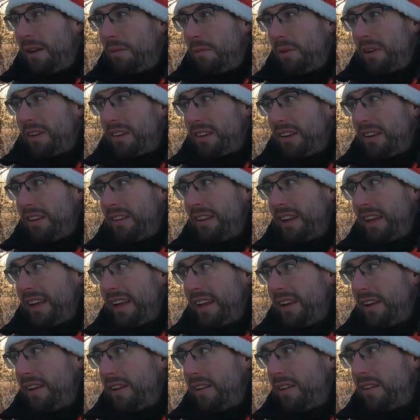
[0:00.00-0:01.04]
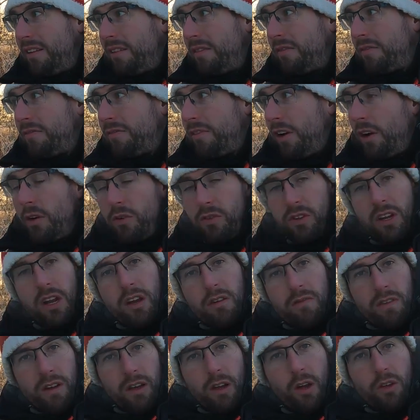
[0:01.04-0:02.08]
which has frozen
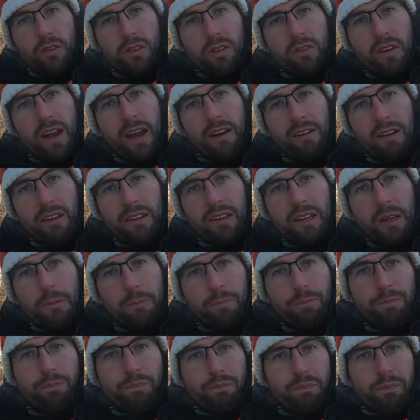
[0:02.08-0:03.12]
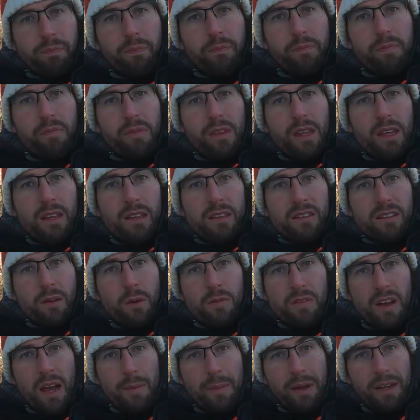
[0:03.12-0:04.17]
over lots of areas. So
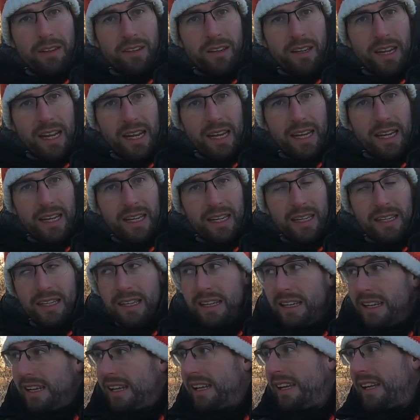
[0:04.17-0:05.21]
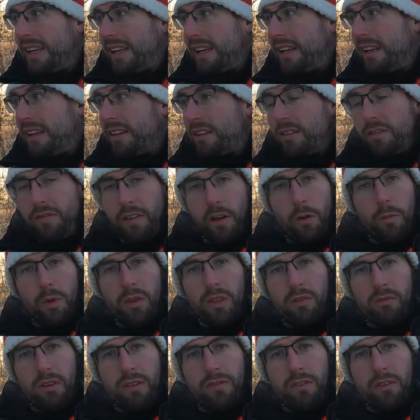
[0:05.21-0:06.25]
we've come out today to film
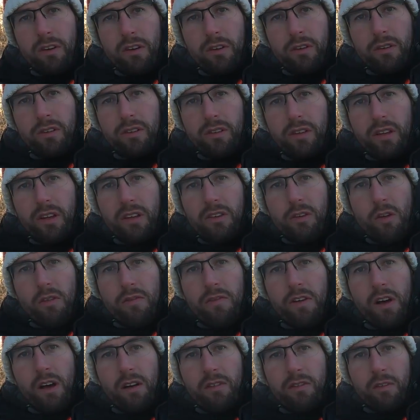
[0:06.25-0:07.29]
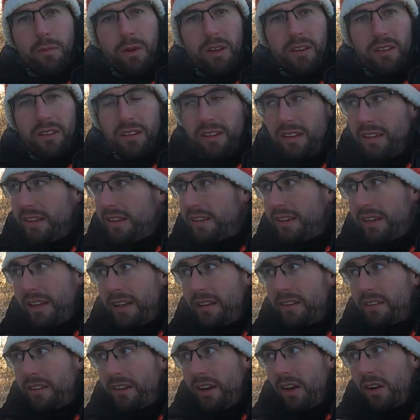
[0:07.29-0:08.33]
on the River Ouse, not far from us,
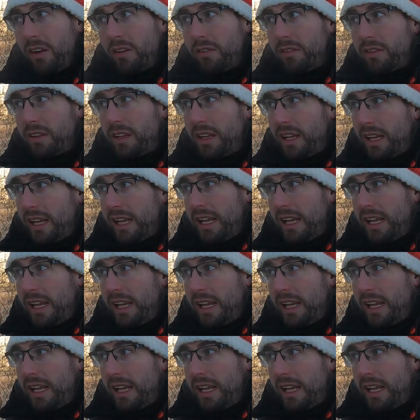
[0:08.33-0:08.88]
in St Ives.